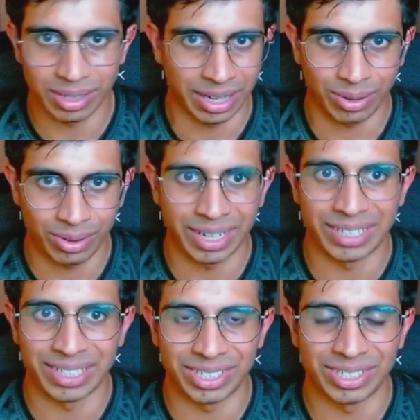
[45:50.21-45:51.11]
like
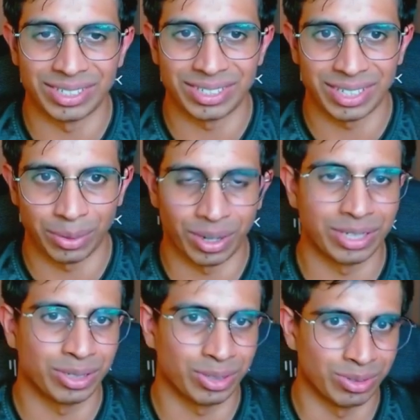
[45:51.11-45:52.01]
organizations that
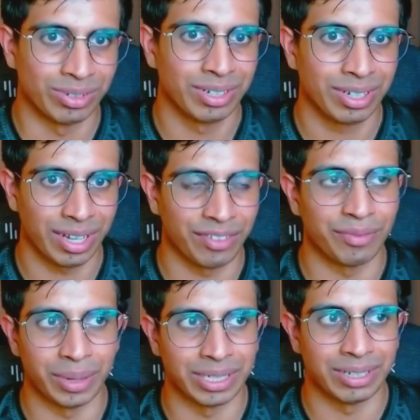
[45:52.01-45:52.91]
want to kind of